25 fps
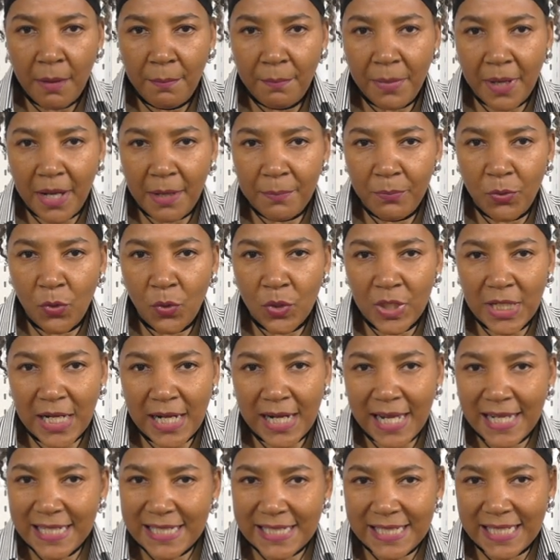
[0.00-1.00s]
by putting
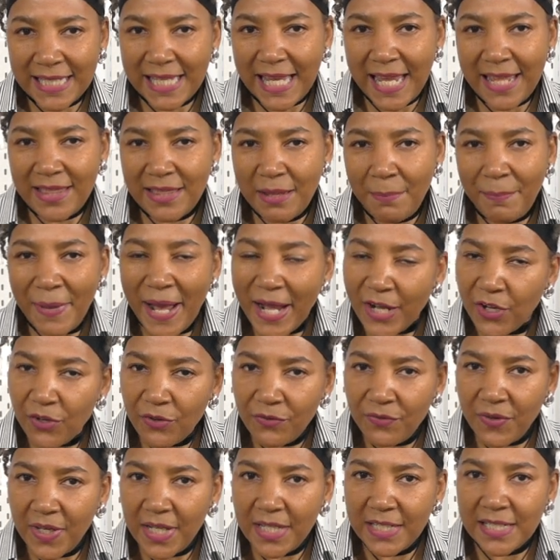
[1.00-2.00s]
elastic in the back
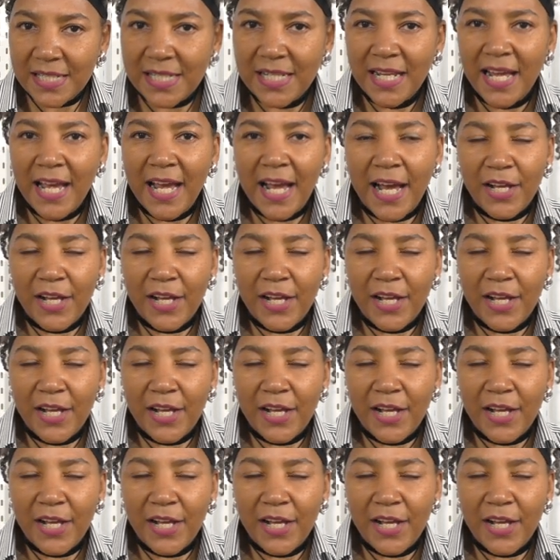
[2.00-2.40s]
of it